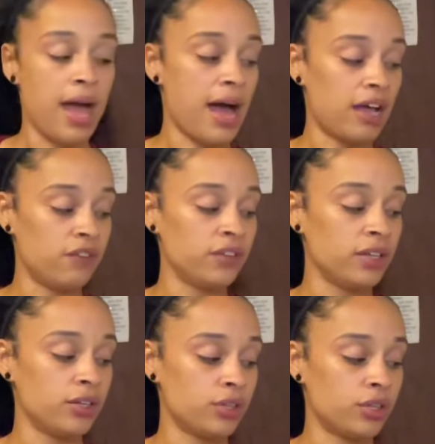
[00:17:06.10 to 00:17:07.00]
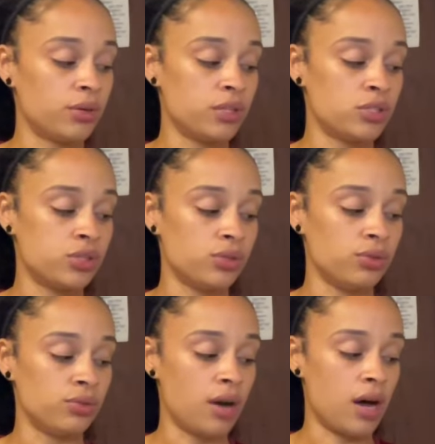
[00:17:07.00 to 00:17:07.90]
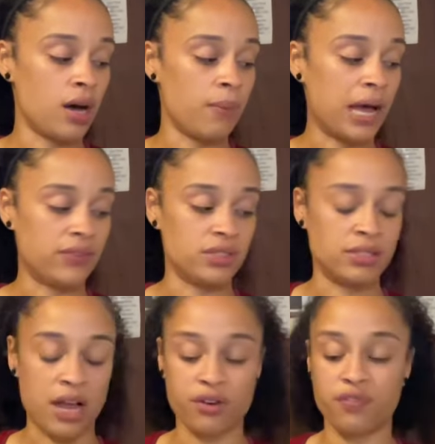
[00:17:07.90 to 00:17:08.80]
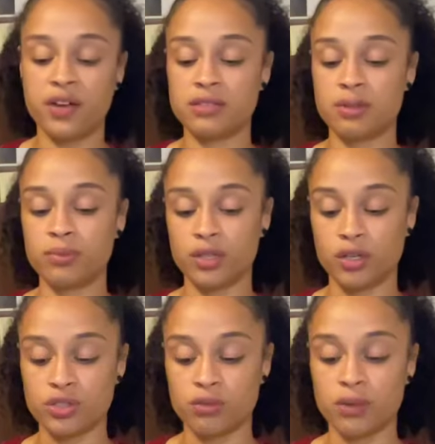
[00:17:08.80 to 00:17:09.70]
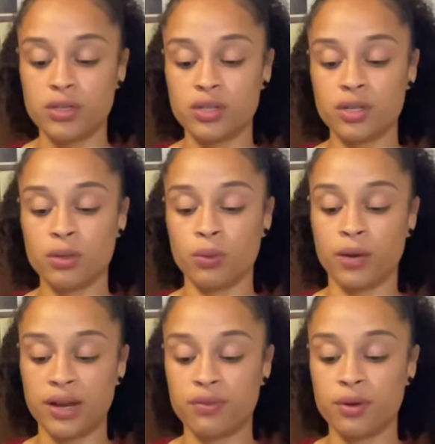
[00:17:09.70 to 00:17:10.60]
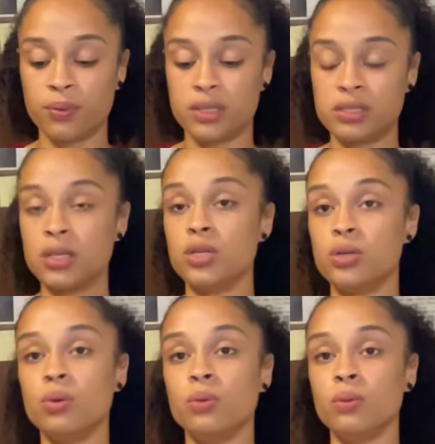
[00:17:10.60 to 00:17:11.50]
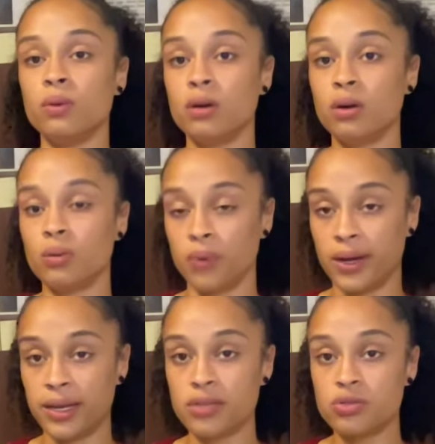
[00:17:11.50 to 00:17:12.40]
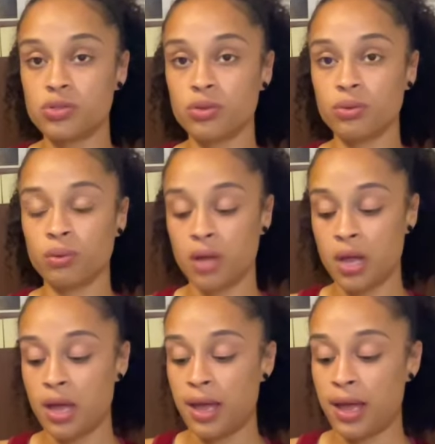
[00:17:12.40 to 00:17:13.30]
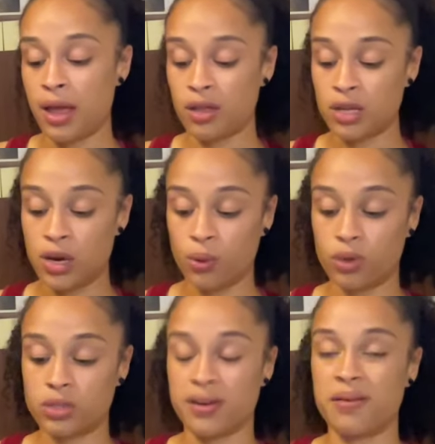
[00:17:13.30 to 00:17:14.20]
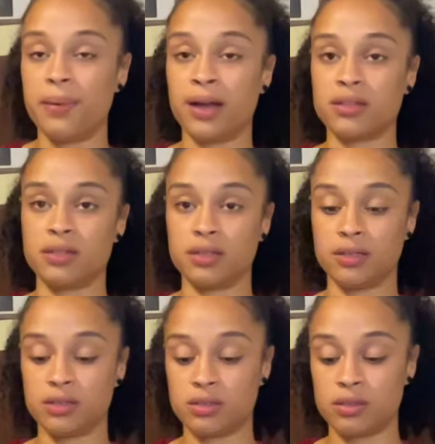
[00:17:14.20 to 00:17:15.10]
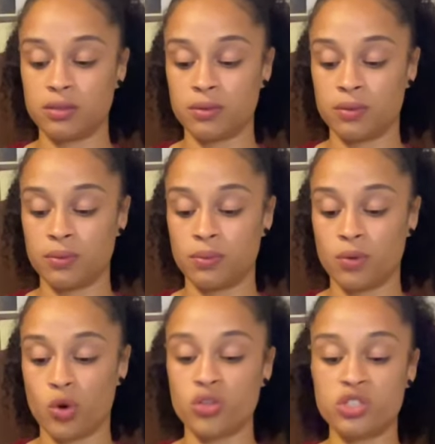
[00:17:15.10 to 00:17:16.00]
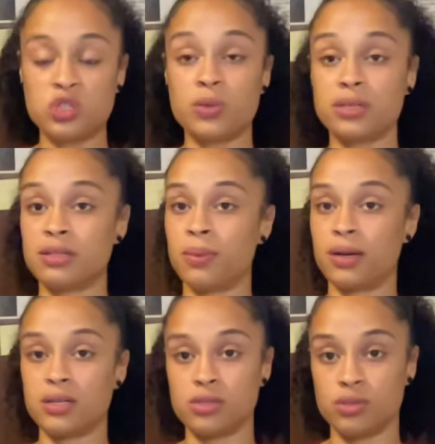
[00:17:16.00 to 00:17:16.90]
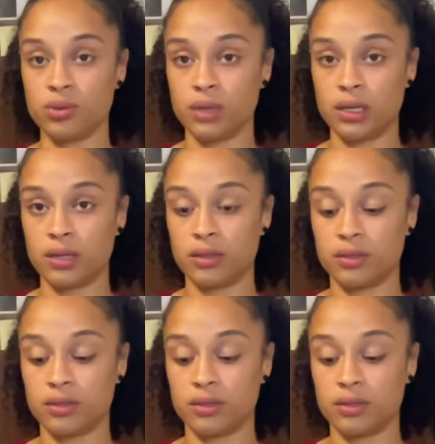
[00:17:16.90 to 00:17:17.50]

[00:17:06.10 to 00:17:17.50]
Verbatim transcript: I feel like you're going to um, have to sacrifice something or surrender whatever it was that you went into in order to come back to this. Or this is what somebody is doing.